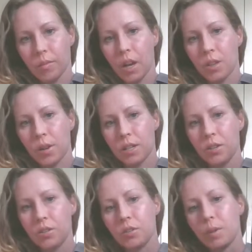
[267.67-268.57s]
Although I do
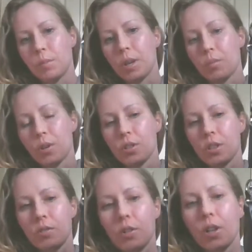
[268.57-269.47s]
use my mini
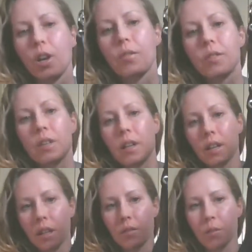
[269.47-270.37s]
purses very often and I
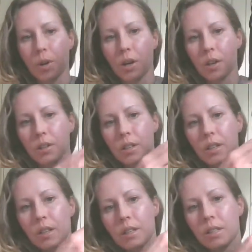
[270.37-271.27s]
love them all.
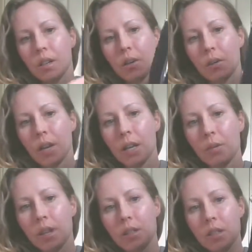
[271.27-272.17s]
So
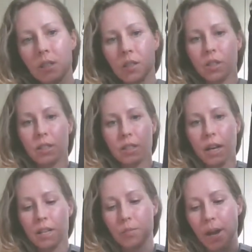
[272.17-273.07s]
anyway, this is a good
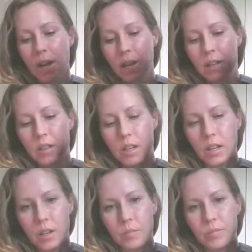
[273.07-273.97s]
size bag.
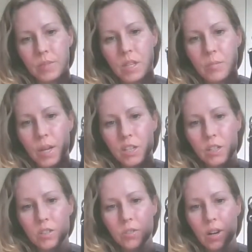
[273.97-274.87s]
The
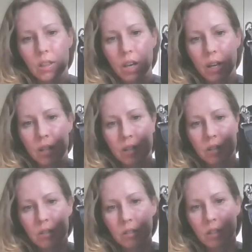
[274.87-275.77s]
dimensions are online.
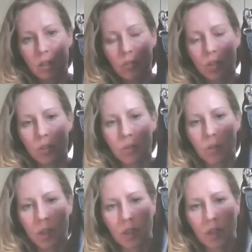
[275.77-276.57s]
If you